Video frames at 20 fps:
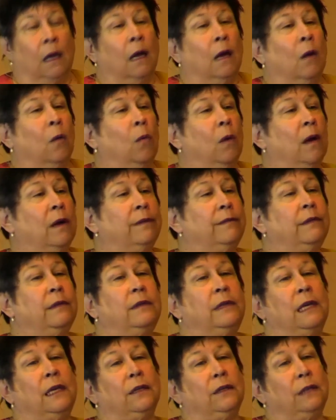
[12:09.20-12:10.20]
One of the
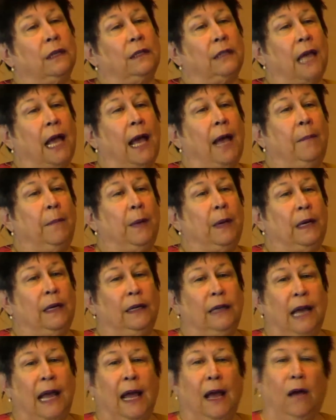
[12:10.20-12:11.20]
things that's happening
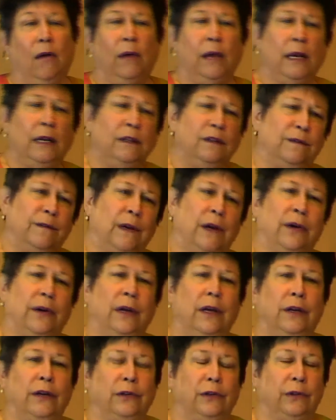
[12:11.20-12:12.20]
now, and it's very
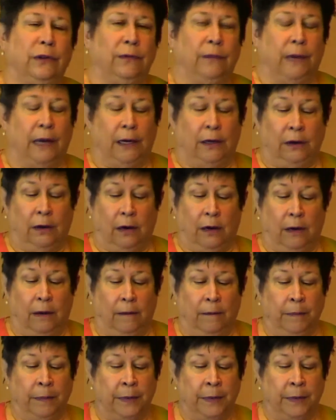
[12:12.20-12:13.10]
under the radar,